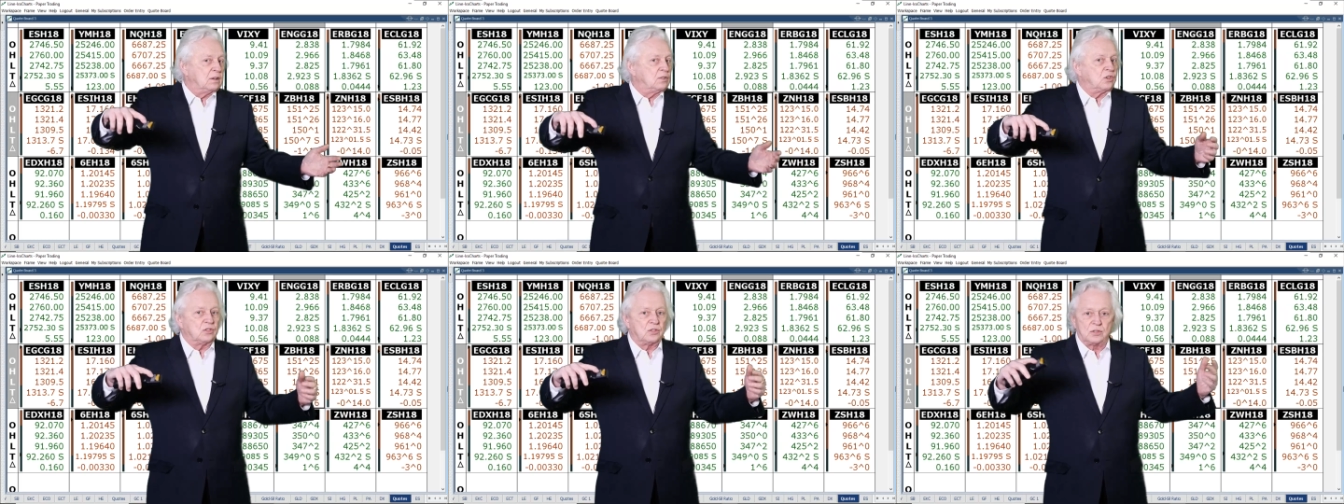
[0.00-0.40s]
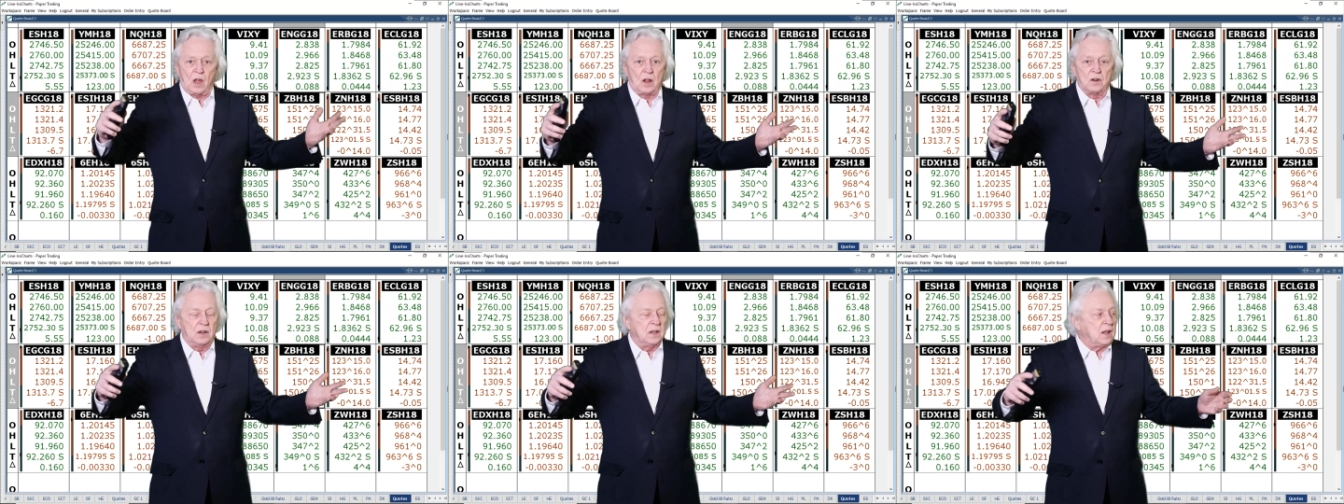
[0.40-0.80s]
It just
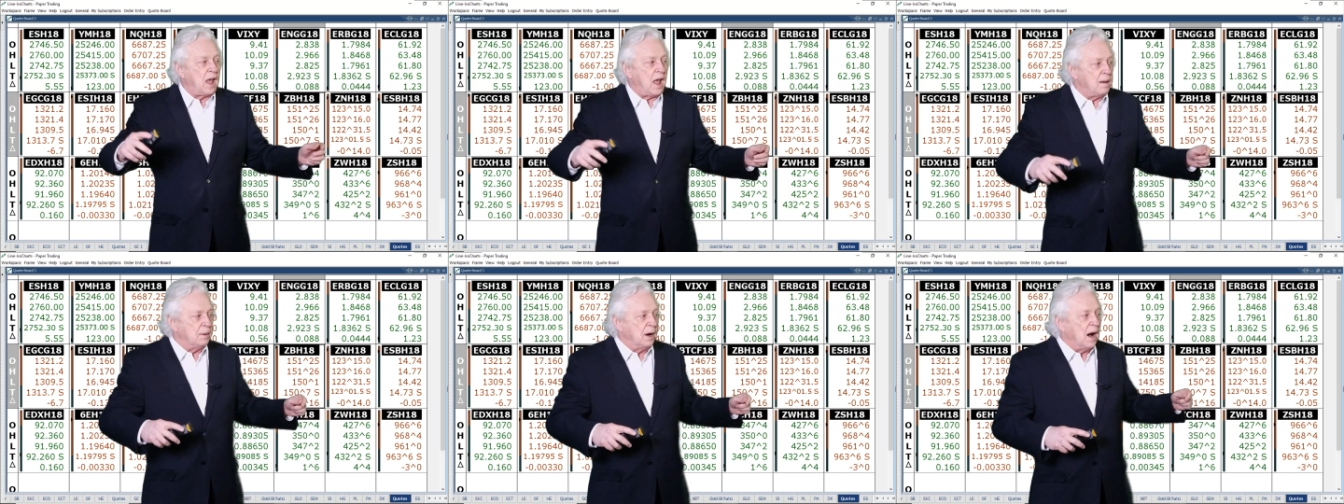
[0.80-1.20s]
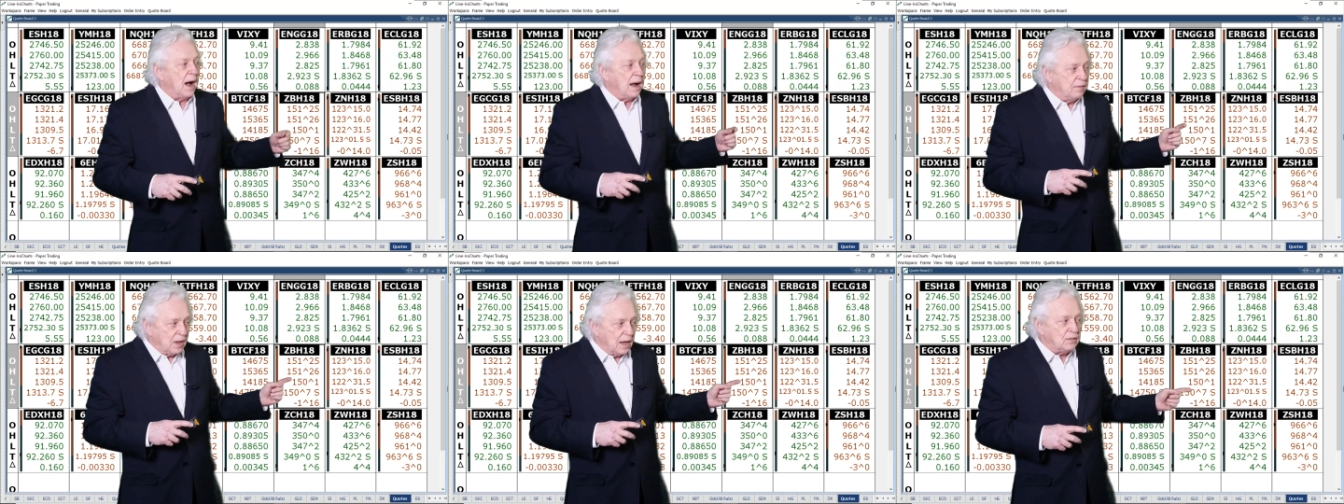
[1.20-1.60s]
suddenly came
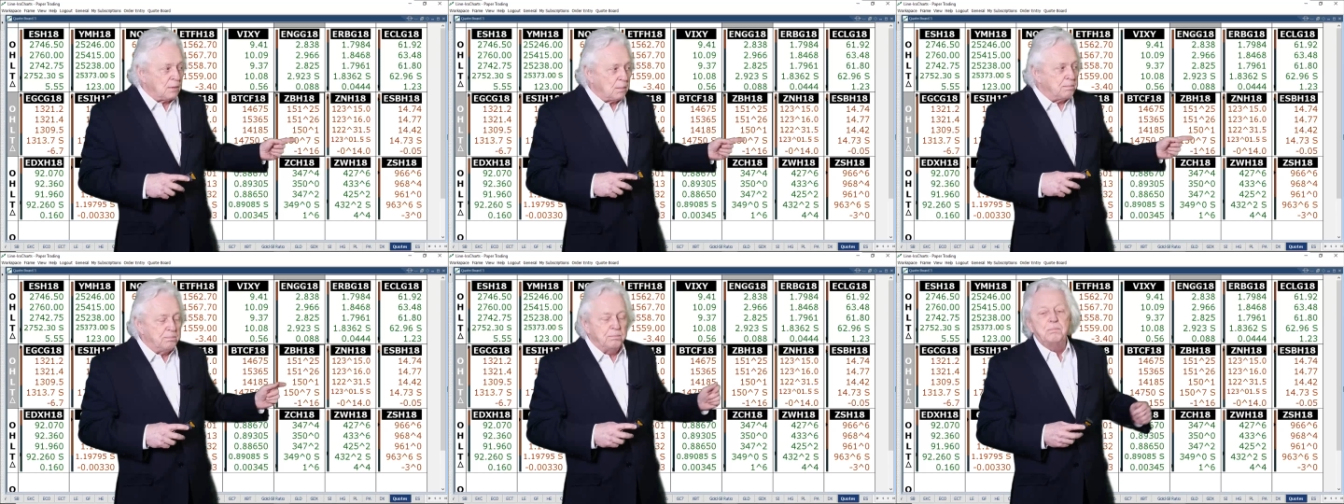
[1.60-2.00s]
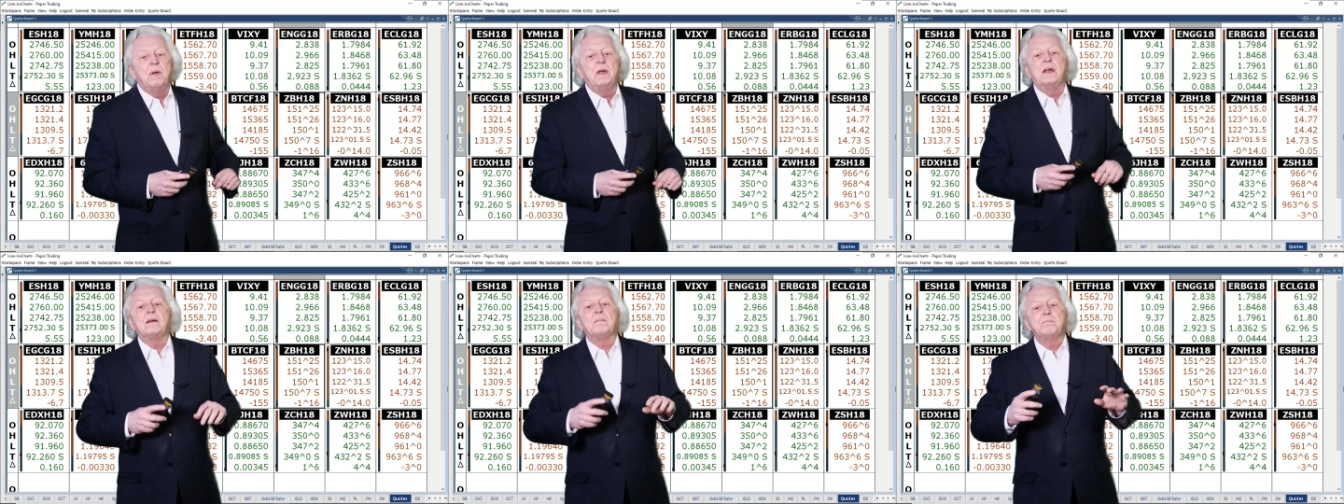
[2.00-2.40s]
alive. That's a
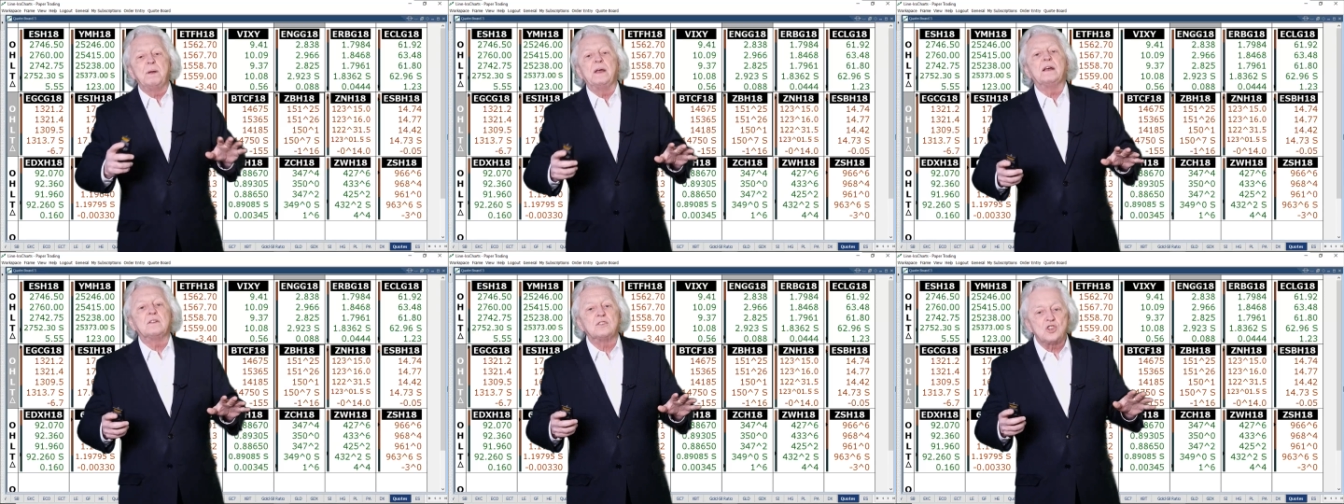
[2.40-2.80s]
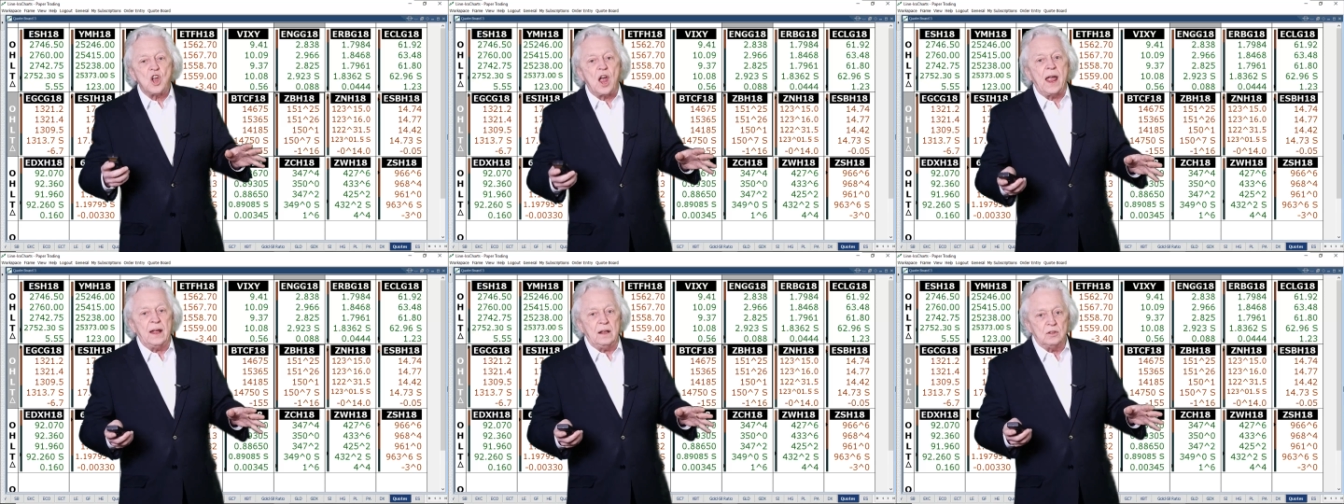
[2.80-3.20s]
big, big
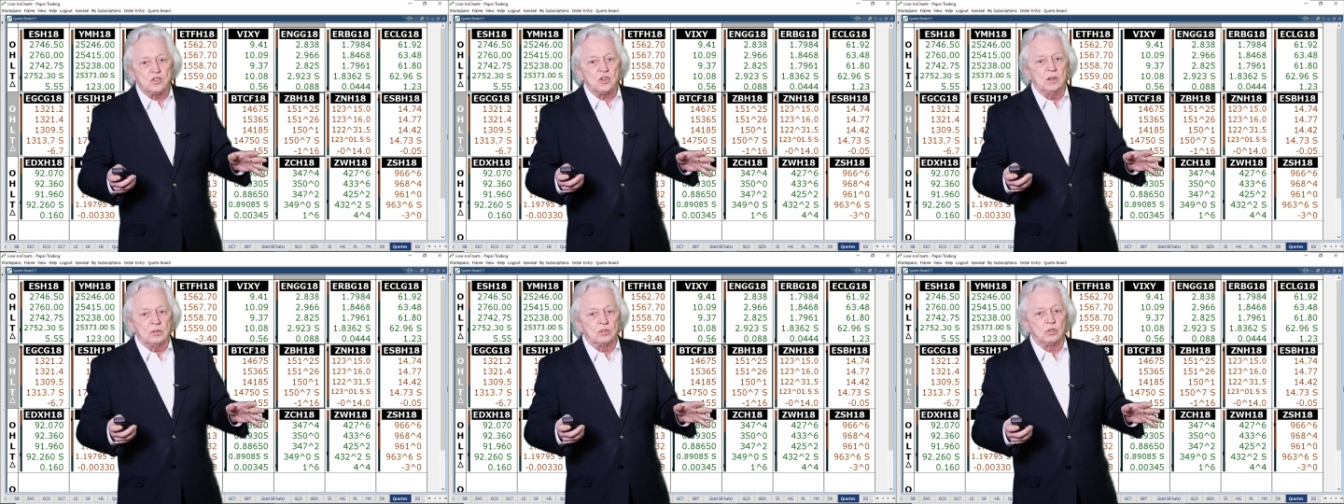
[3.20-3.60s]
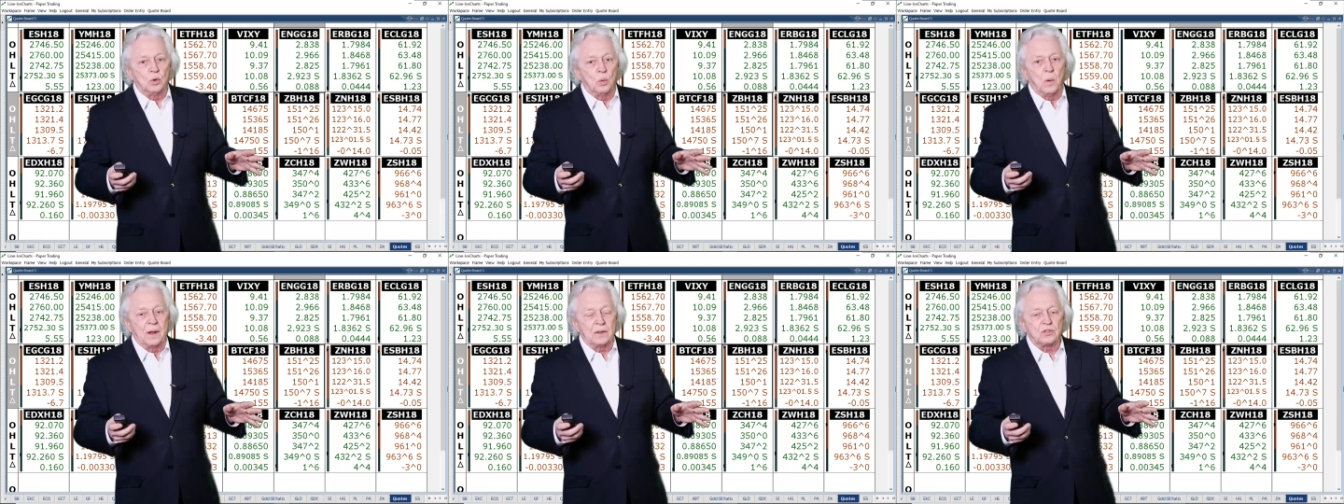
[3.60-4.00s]
change as to
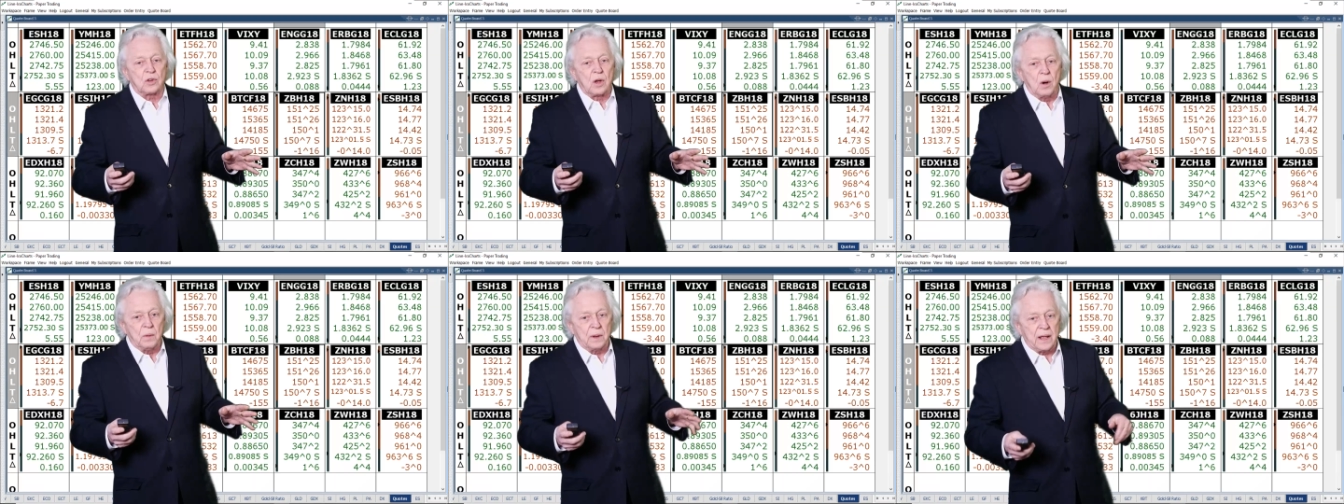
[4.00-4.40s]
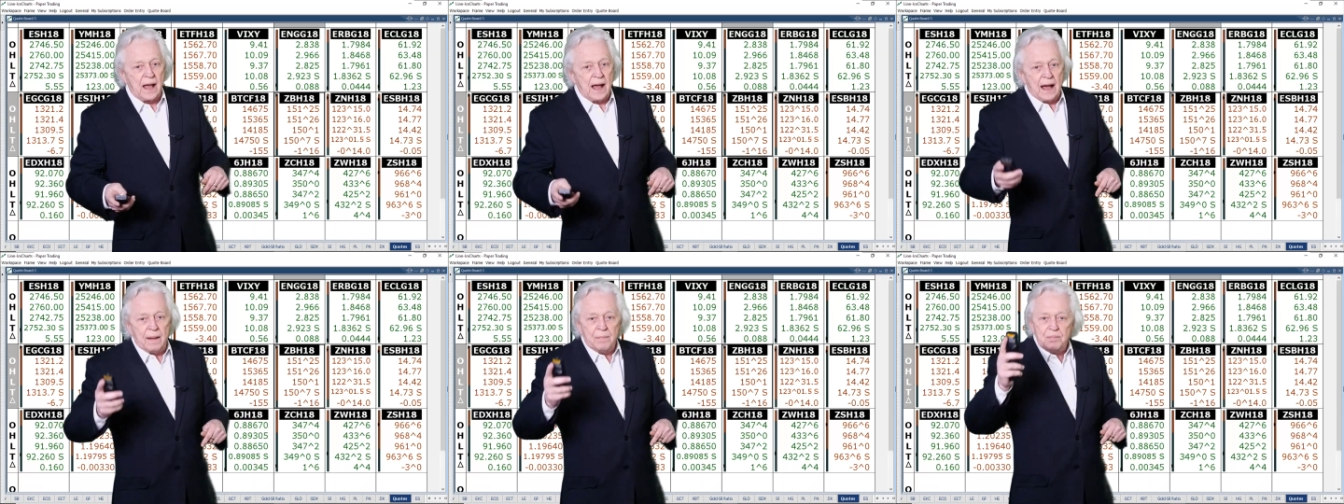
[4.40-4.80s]
what's going
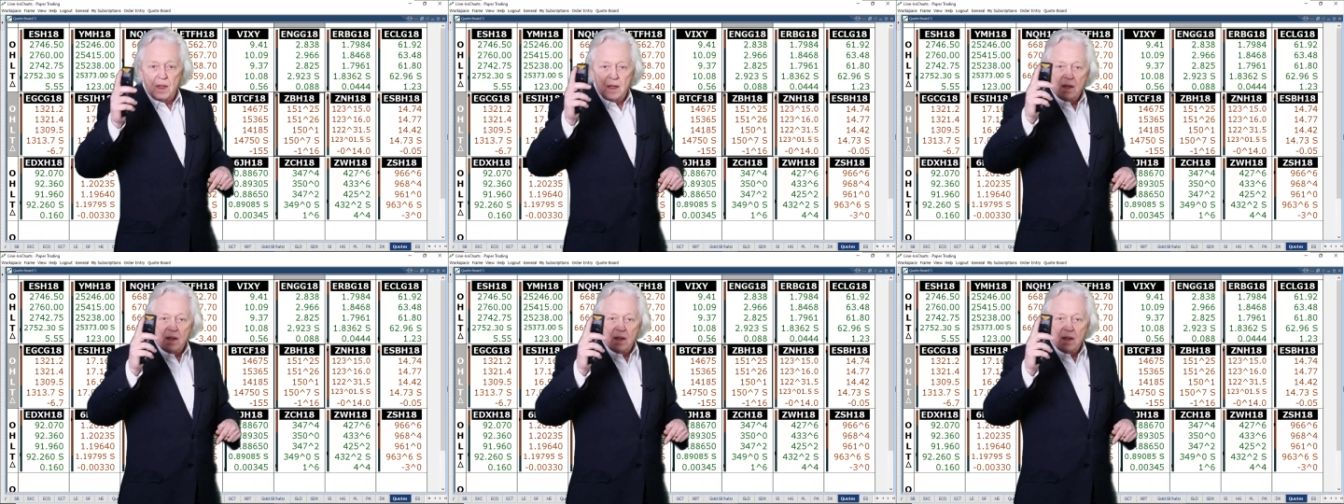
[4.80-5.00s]
on.